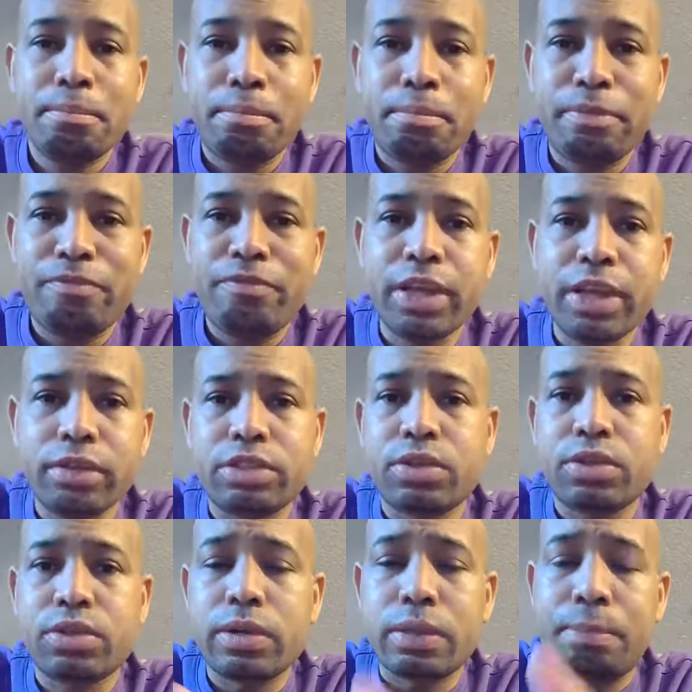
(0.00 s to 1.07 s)
Phil is
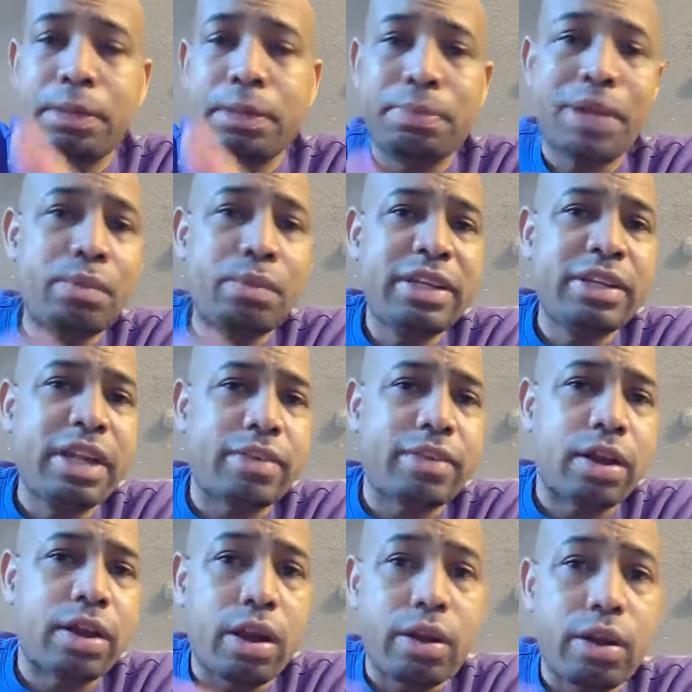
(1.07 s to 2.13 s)
going to people that we never
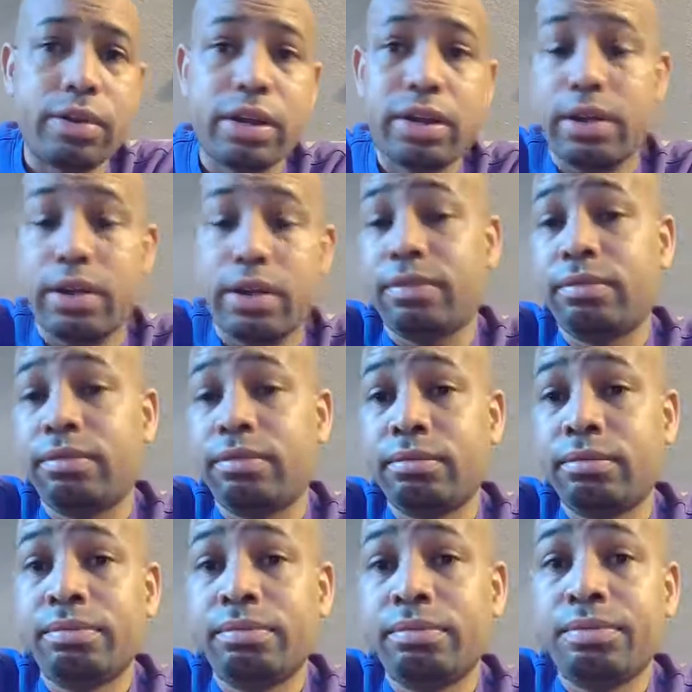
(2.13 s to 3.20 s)
heard of.
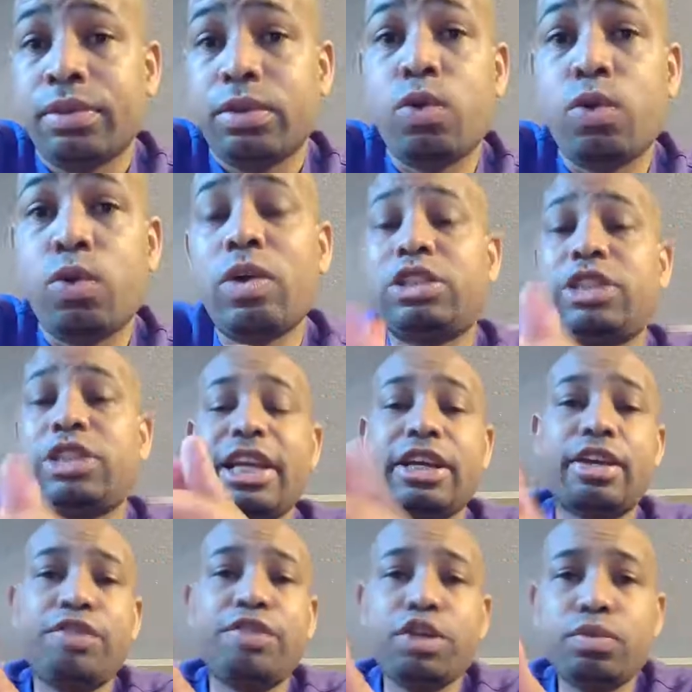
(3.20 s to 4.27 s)
Going to
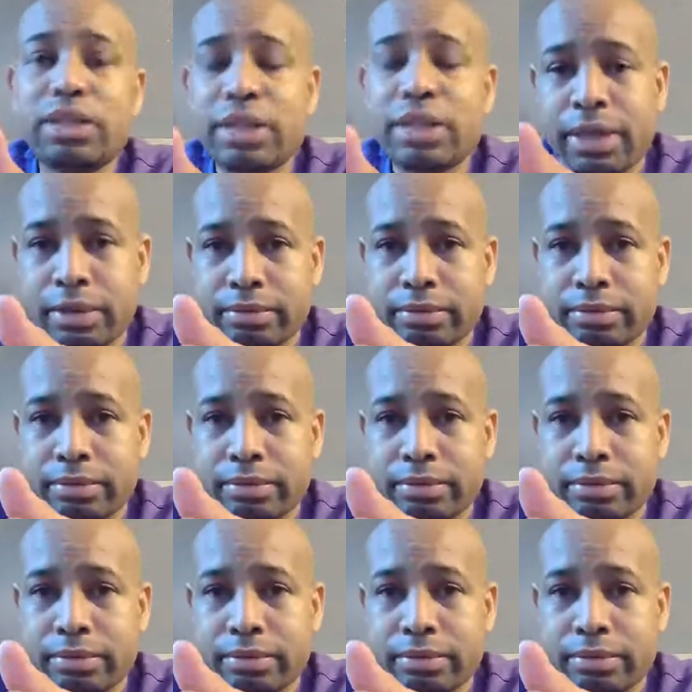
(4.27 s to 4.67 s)
interview with them.